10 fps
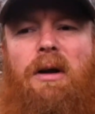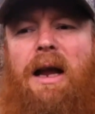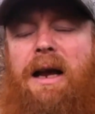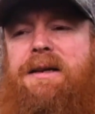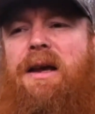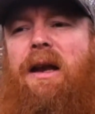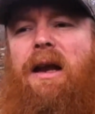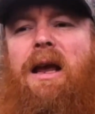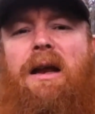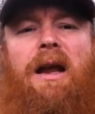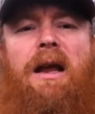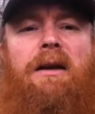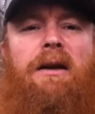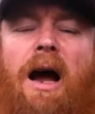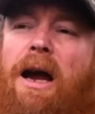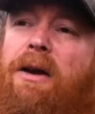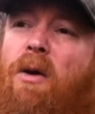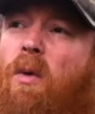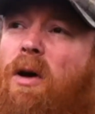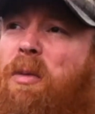like I said, and I
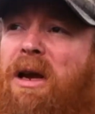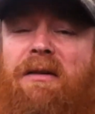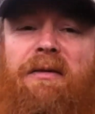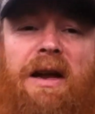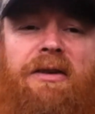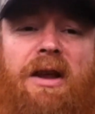don't want to be envious,